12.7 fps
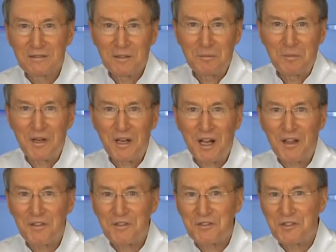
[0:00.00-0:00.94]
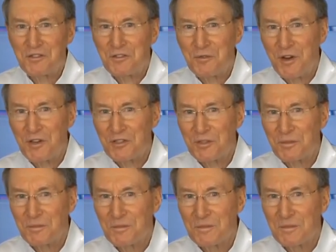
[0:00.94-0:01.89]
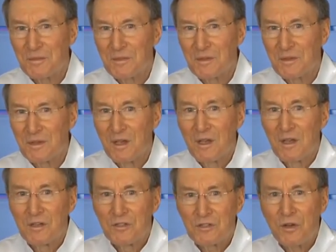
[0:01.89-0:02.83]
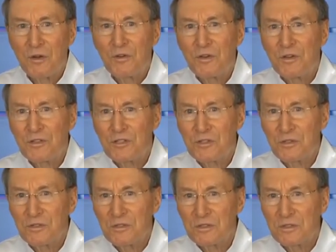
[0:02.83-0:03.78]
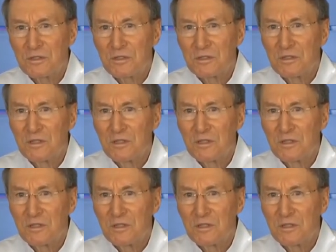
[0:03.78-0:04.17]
depending on the situation. So do your students.